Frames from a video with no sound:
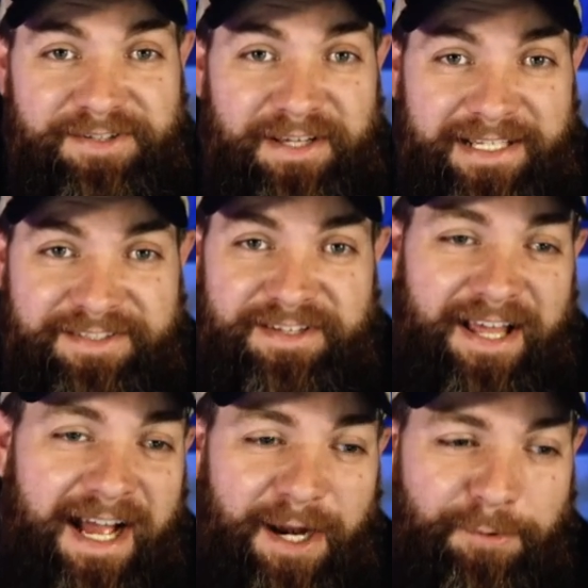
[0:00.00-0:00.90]
as you get into
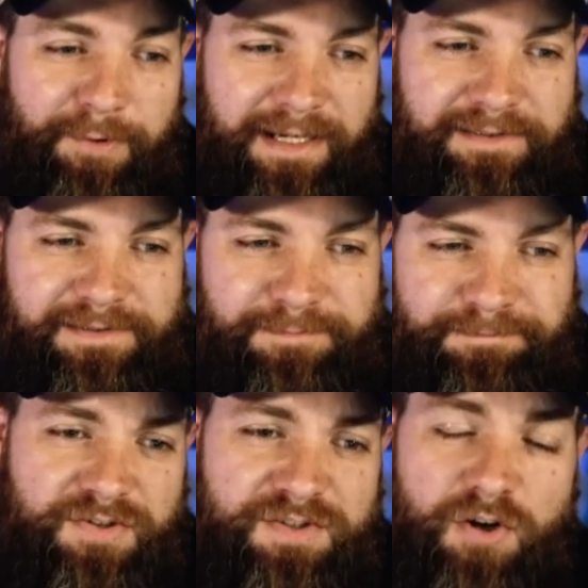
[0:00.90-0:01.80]
the higher ranks.
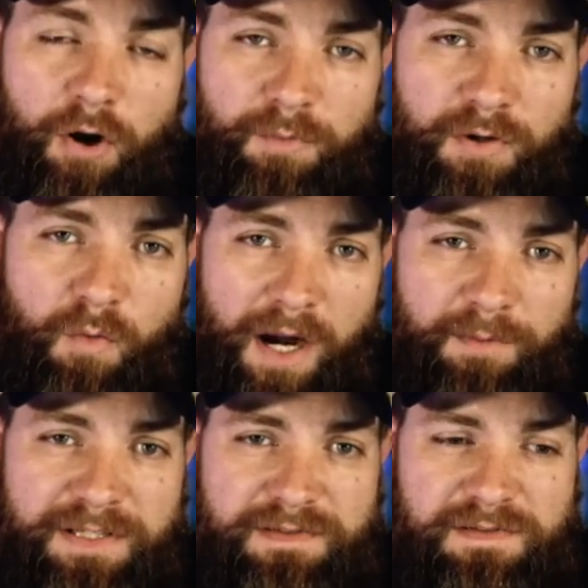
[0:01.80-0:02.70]
There's star
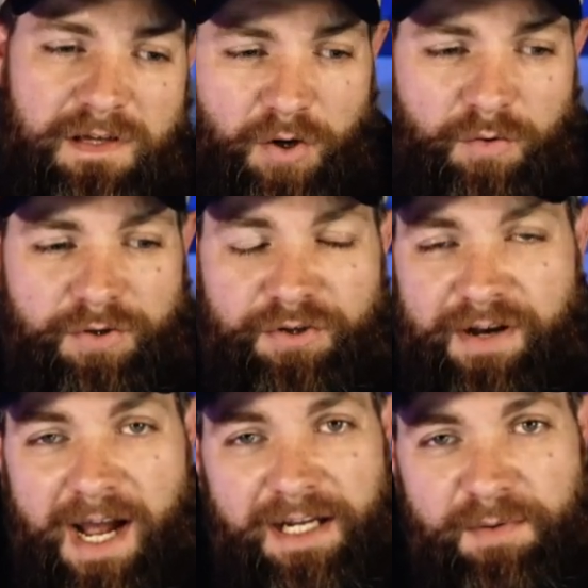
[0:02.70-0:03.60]
requirements, so you're
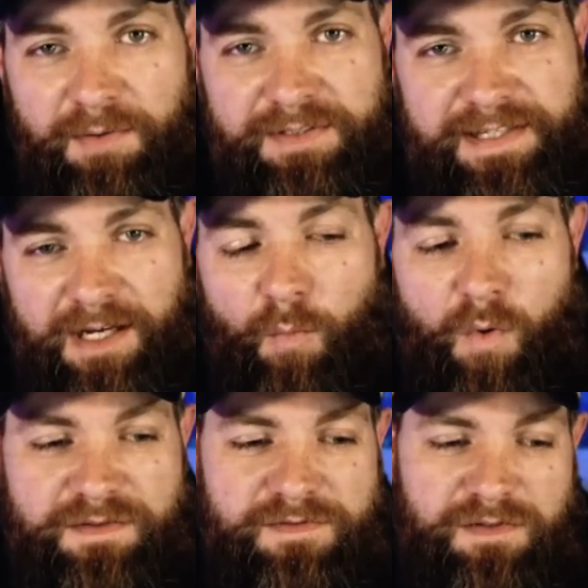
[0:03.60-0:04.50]
not going to be able to take a
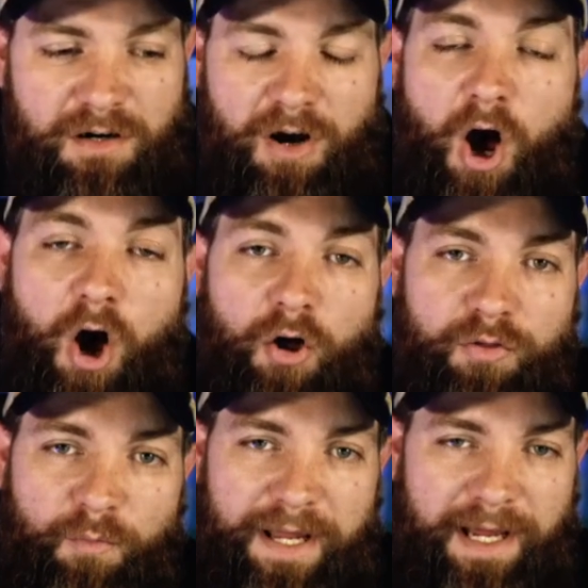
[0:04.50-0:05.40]
1-star all
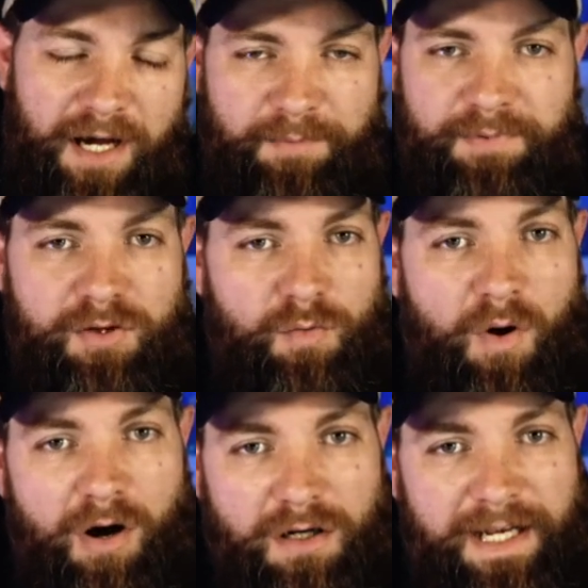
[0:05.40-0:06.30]
the way up. You
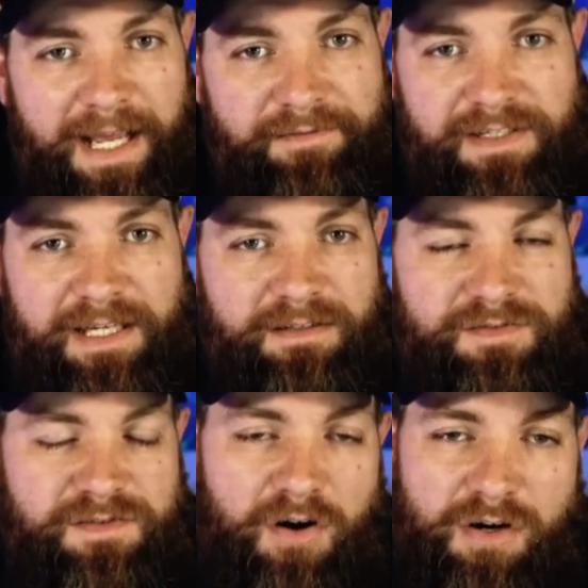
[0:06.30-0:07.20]
are going to have to get
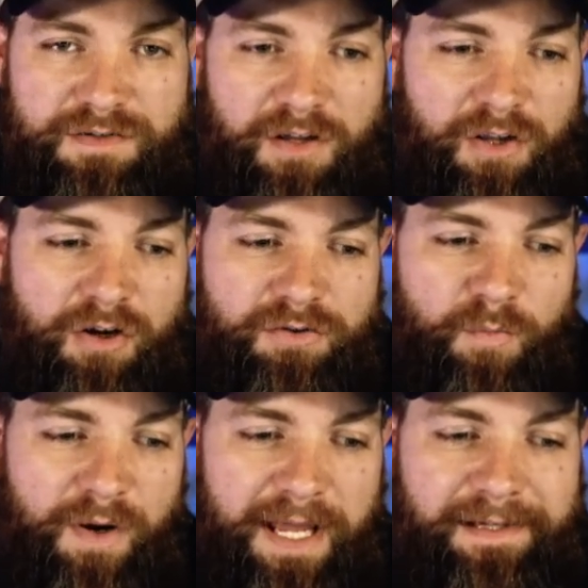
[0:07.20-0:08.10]
stars along the
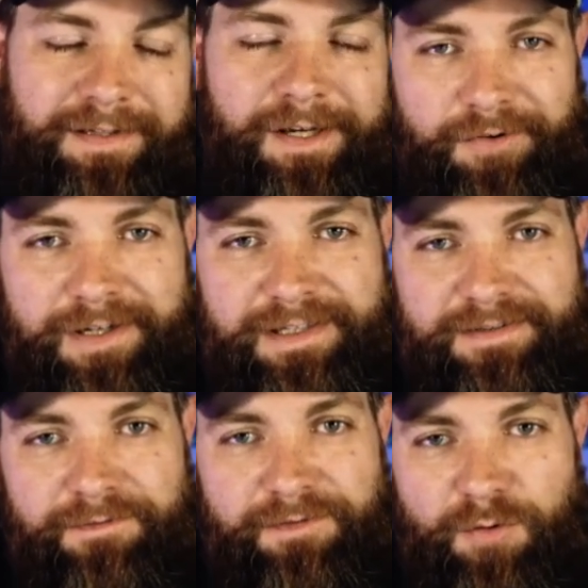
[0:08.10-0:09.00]
way. So there
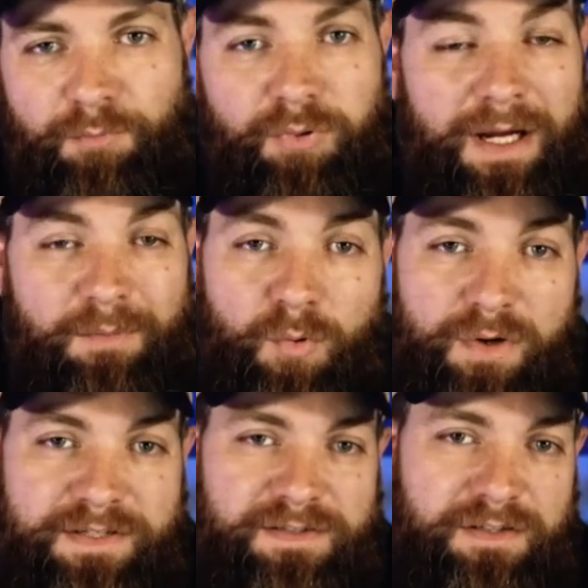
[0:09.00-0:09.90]
is a few
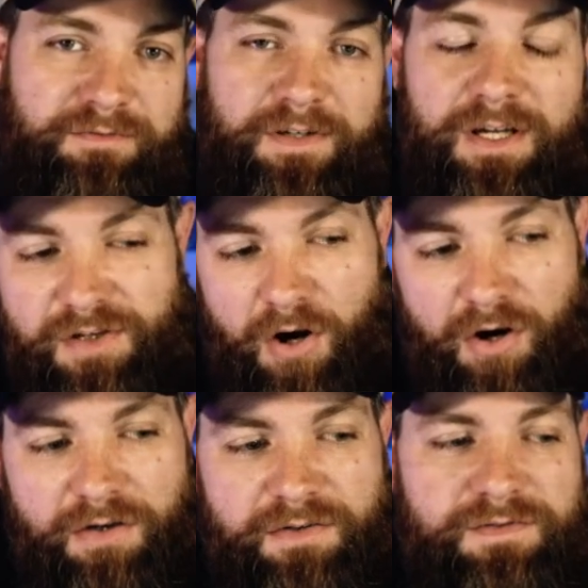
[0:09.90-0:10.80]
breakpoints of
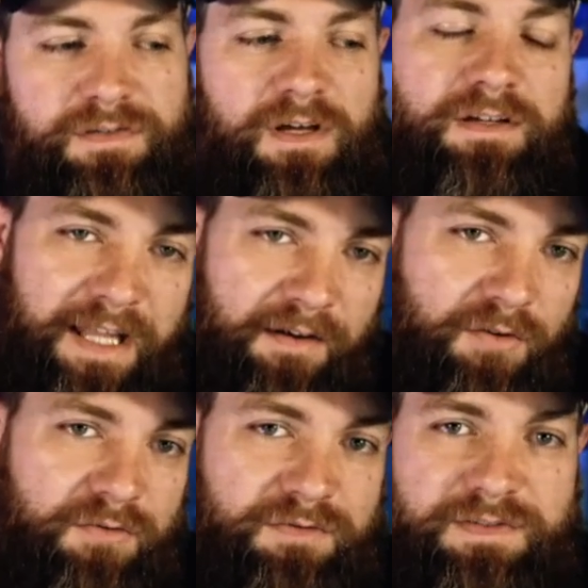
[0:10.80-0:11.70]
stars to
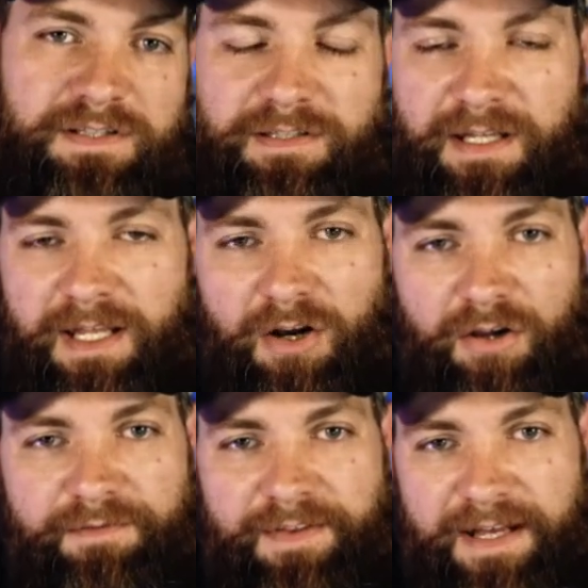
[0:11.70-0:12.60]
levels and
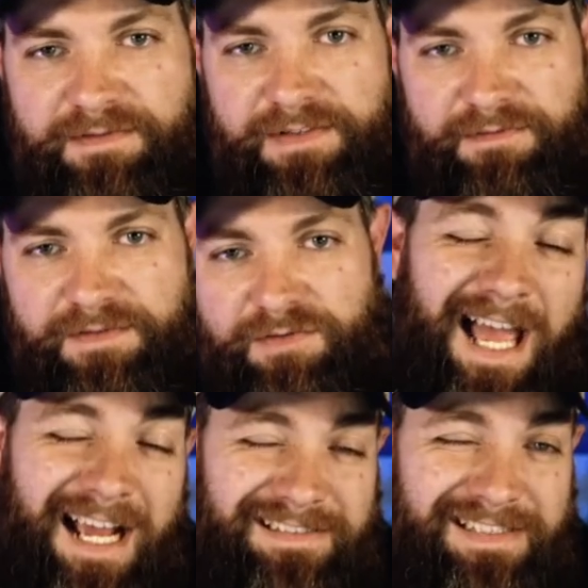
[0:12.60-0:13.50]
all of that stuff. And
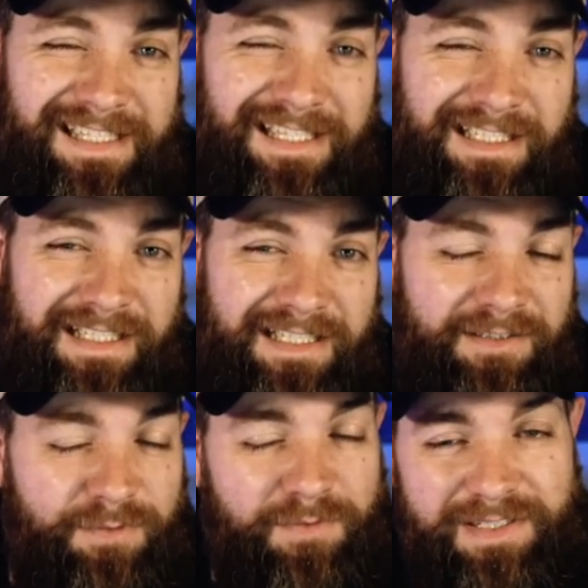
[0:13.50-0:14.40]
lastly,
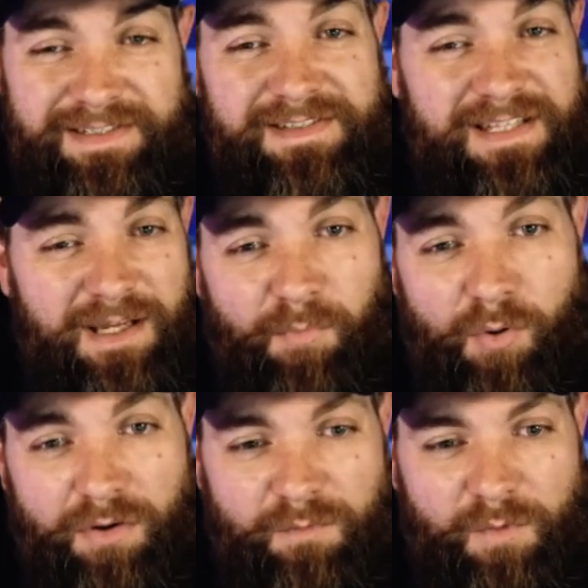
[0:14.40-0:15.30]
well, this is the
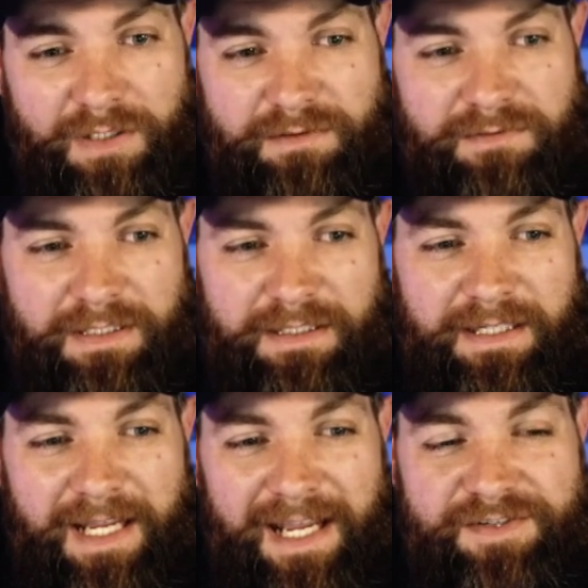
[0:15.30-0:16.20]
important one,
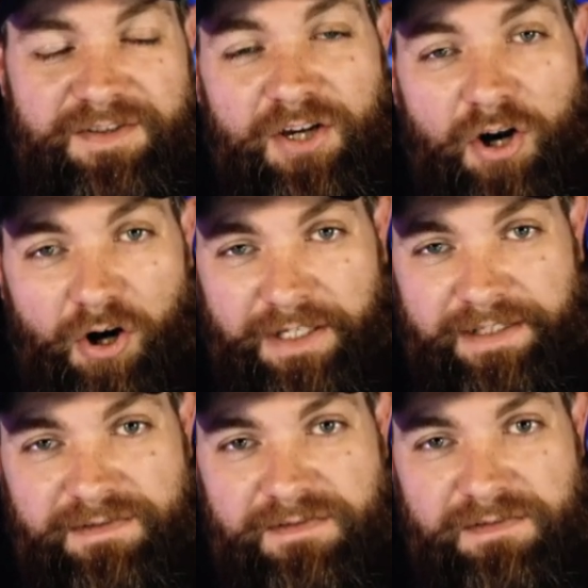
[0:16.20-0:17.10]
is the
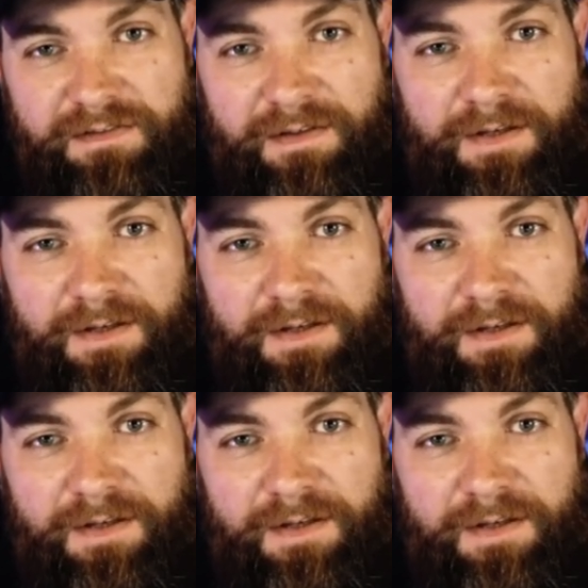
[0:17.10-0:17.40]
guardians.